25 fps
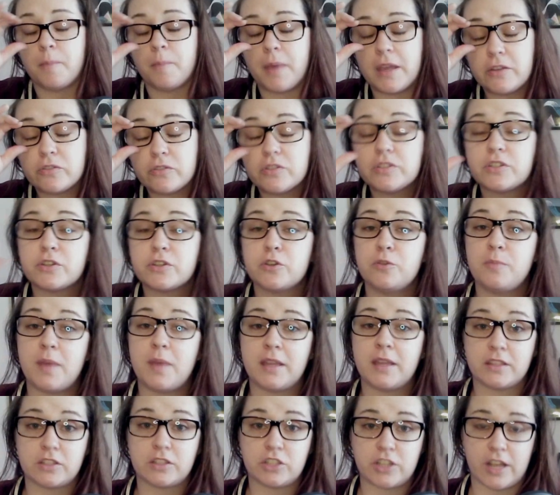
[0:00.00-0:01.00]
Patrons are who
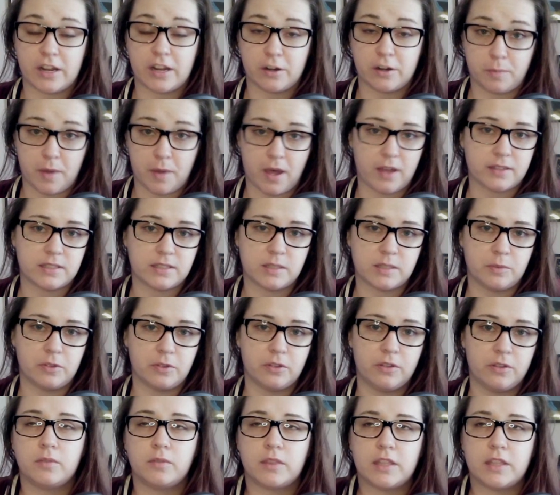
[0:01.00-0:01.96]
make this channel possible.